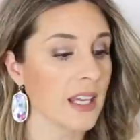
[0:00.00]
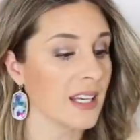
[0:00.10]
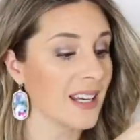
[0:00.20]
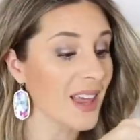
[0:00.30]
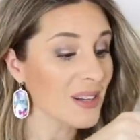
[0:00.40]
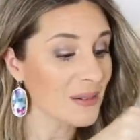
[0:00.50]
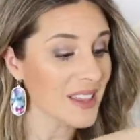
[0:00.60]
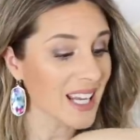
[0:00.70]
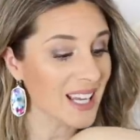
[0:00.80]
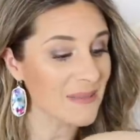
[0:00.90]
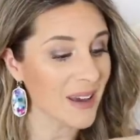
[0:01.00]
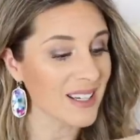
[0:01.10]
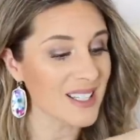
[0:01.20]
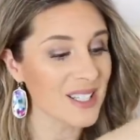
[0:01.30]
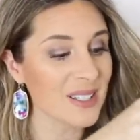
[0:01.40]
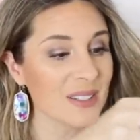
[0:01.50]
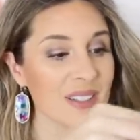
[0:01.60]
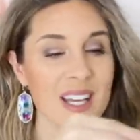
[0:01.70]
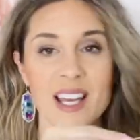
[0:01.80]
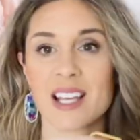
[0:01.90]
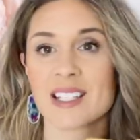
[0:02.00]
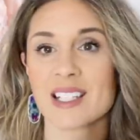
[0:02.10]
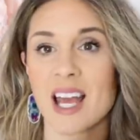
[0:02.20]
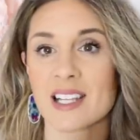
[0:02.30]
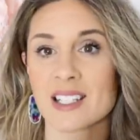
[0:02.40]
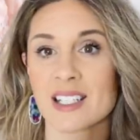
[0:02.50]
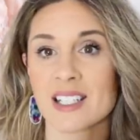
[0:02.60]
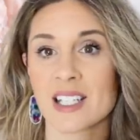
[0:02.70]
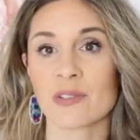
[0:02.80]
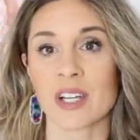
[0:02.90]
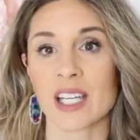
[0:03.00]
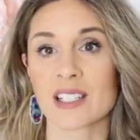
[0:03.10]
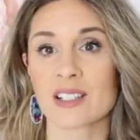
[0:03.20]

another thing about it too is it has a D-ring.